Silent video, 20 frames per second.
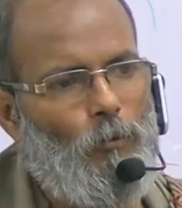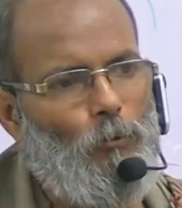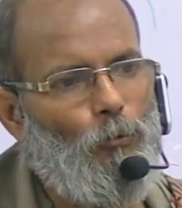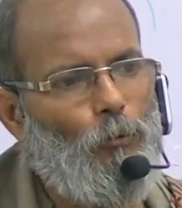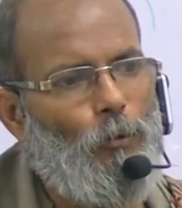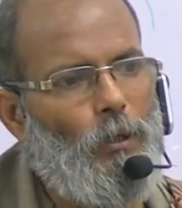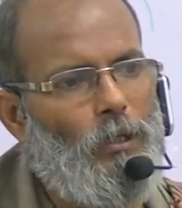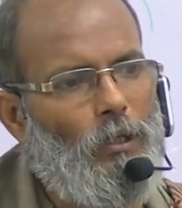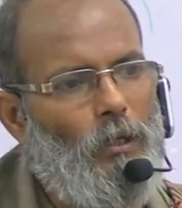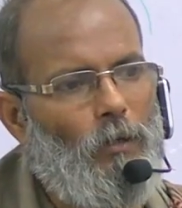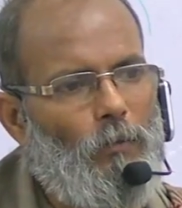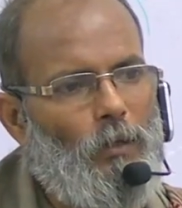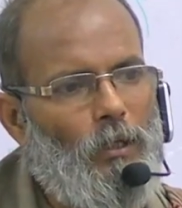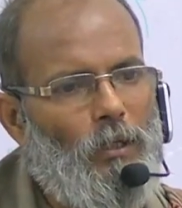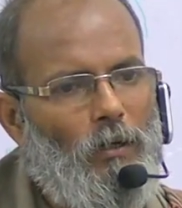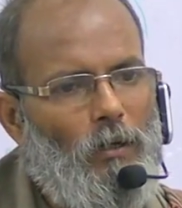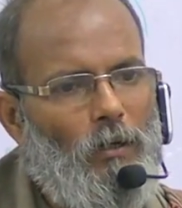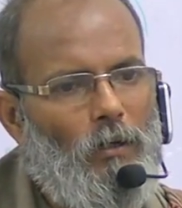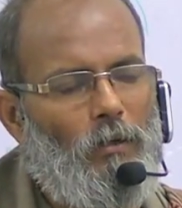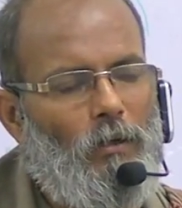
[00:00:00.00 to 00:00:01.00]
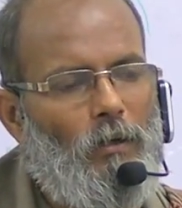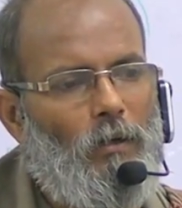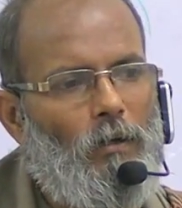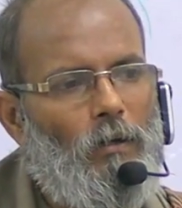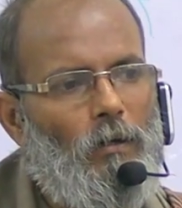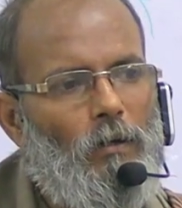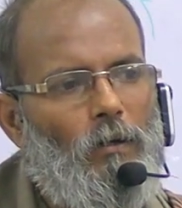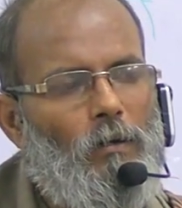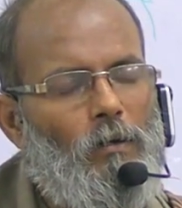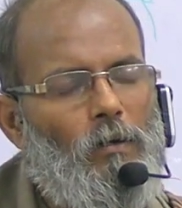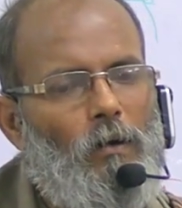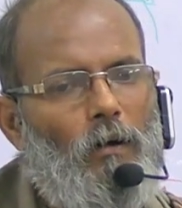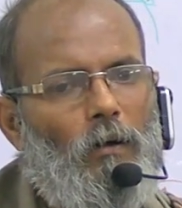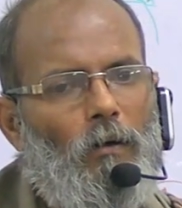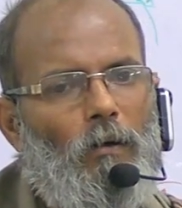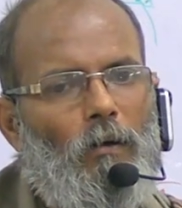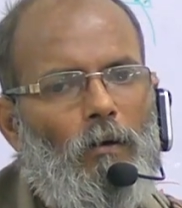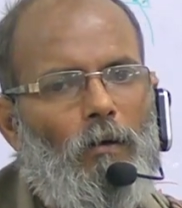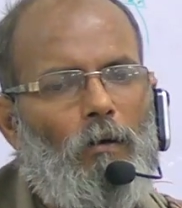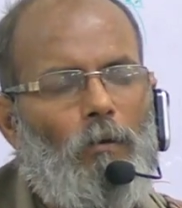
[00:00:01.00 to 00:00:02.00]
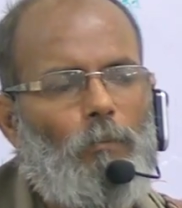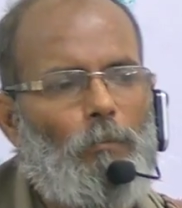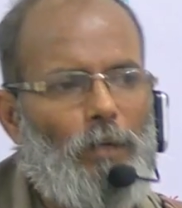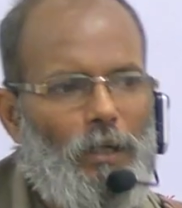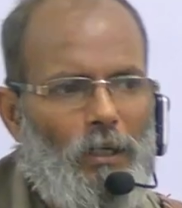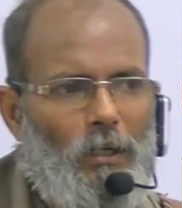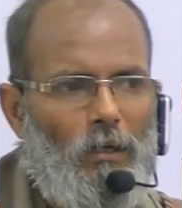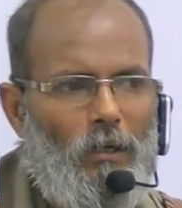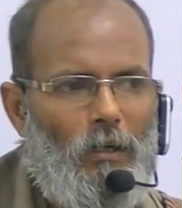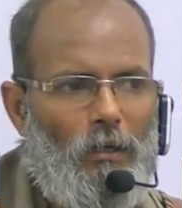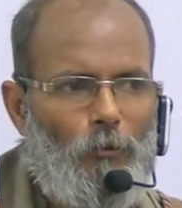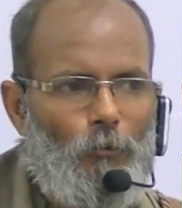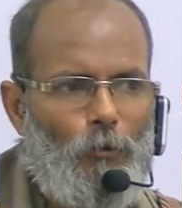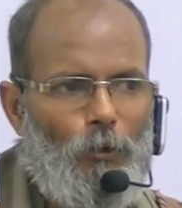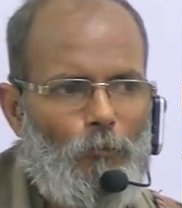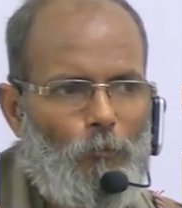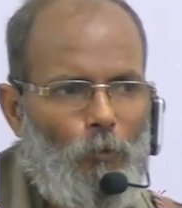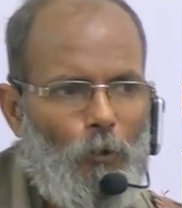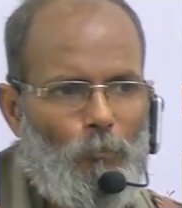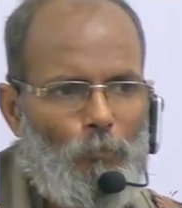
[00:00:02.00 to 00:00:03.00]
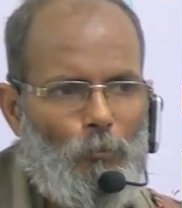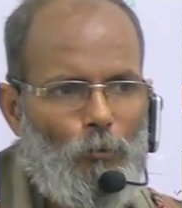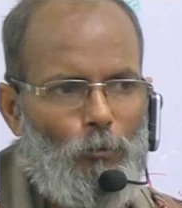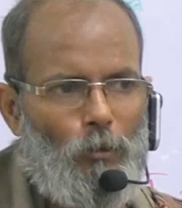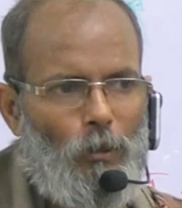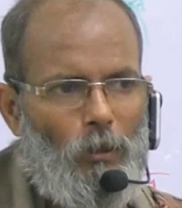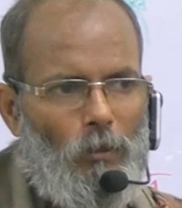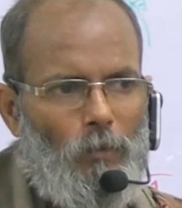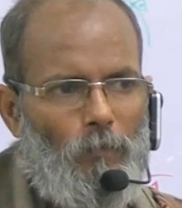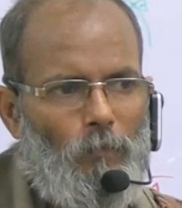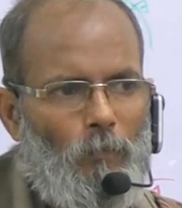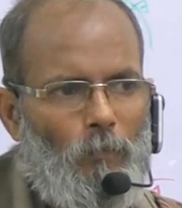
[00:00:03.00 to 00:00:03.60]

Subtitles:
together with the medial cuneiform to the